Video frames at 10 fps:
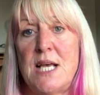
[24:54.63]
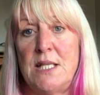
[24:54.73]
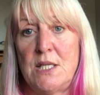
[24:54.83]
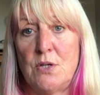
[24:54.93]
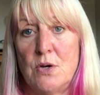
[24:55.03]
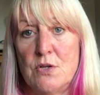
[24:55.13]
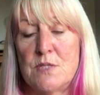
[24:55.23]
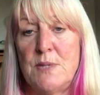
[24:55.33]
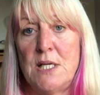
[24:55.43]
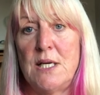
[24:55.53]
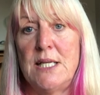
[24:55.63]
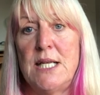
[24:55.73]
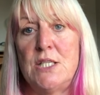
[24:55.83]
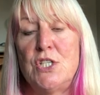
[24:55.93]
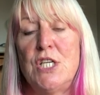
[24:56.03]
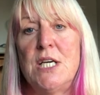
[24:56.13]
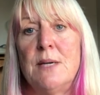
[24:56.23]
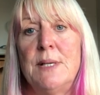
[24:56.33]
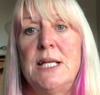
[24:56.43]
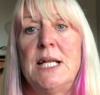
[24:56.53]
and the cosmic light energy
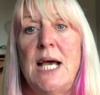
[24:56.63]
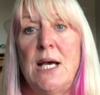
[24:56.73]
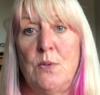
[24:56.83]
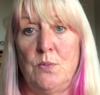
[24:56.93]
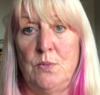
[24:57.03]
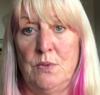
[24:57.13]
coming down